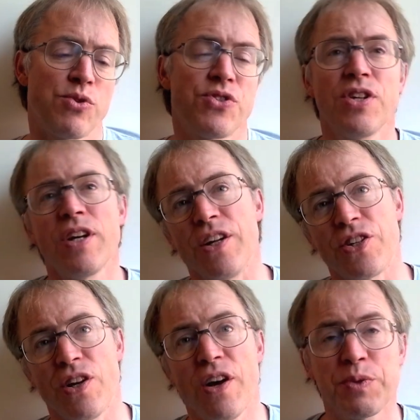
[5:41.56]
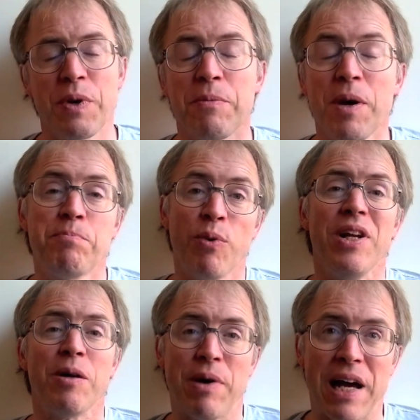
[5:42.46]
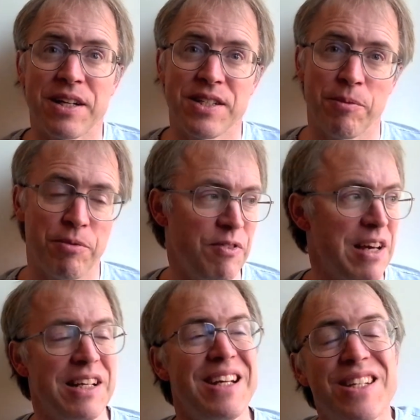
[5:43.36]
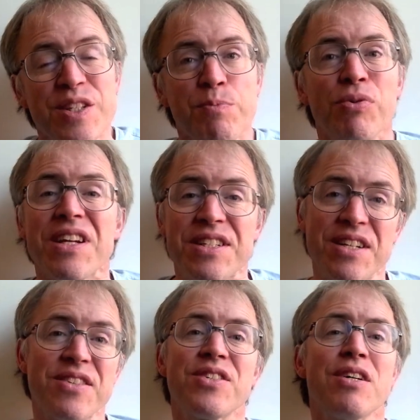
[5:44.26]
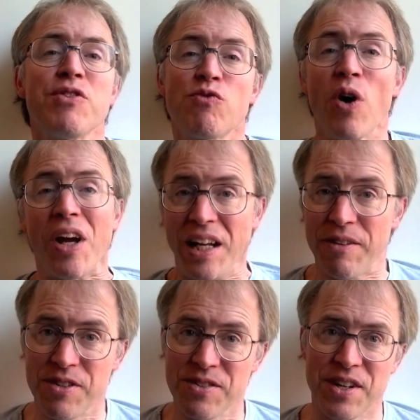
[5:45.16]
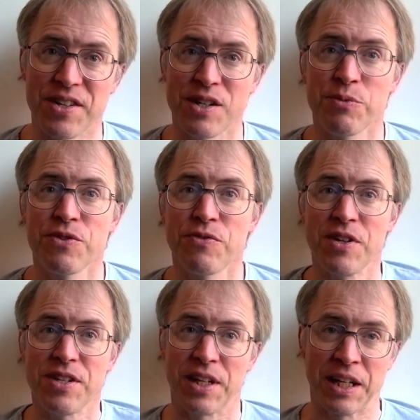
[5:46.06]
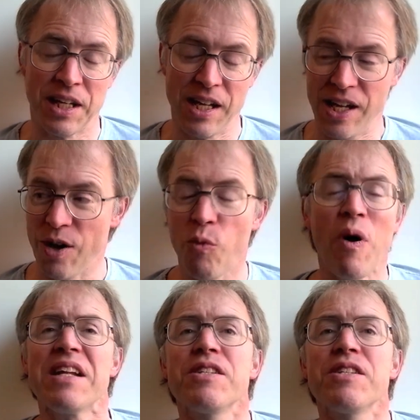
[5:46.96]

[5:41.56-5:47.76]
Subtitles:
search. Last week, my boiler packed up. Fan heaters pressed into service right, left and centre. It was freezing. Where